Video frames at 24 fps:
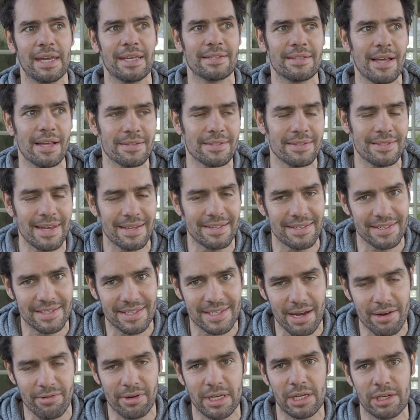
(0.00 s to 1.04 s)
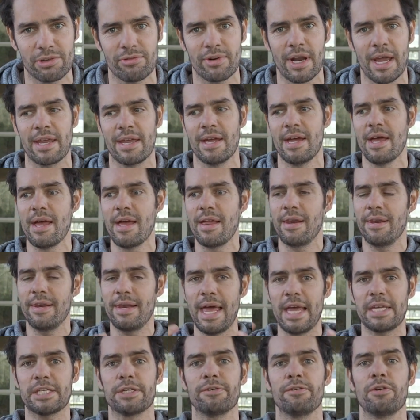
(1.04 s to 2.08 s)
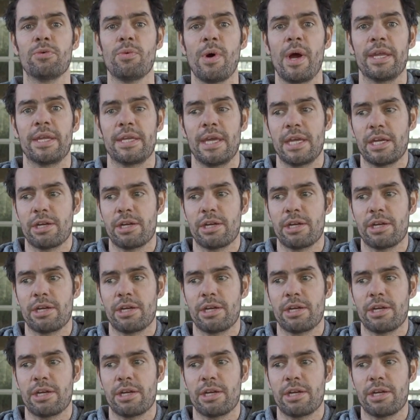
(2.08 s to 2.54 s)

It doesn't necessarily create less of a wake.